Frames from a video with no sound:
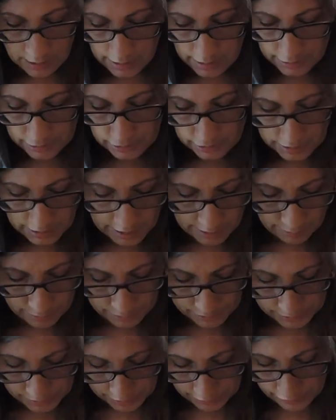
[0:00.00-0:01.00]
I just can't
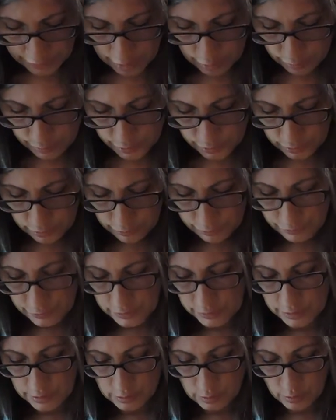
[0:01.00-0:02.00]
believe how
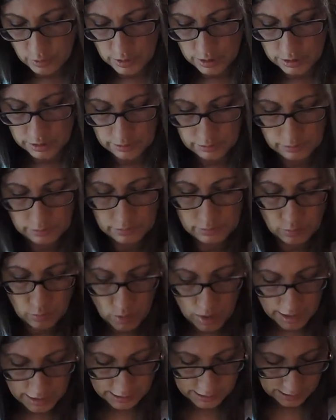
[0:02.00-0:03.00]
beautiful this wool
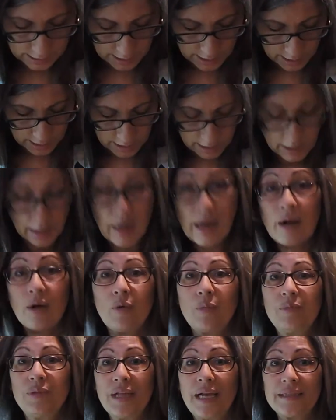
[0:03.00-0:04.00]
was and
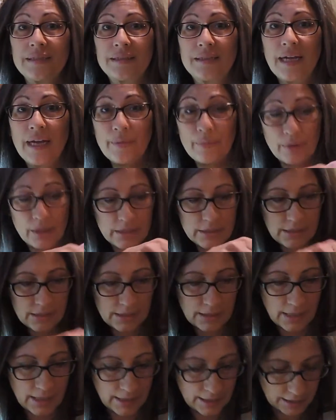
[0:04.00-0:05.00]
how blessed I
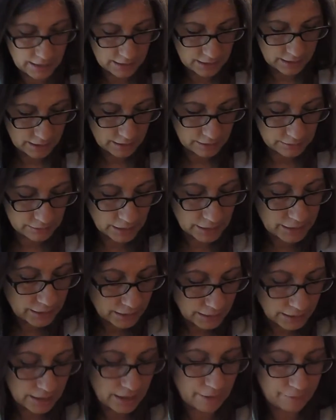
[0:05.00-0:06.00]
was and
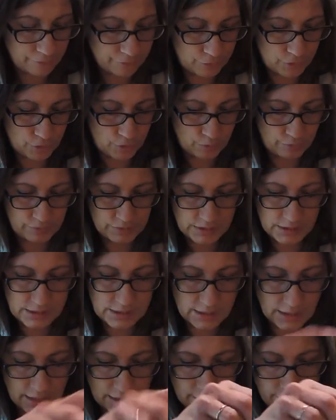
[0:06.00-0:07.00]
lucky enough to
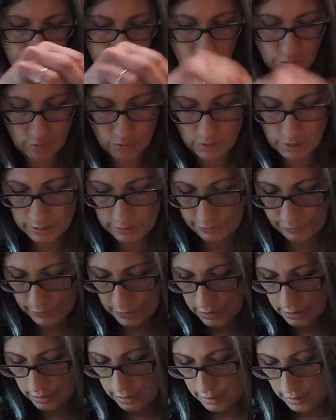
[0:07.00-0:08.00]
receive all of
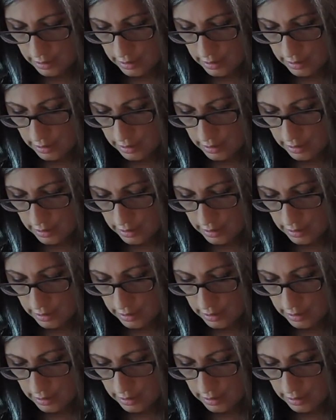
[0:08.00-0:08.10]
it.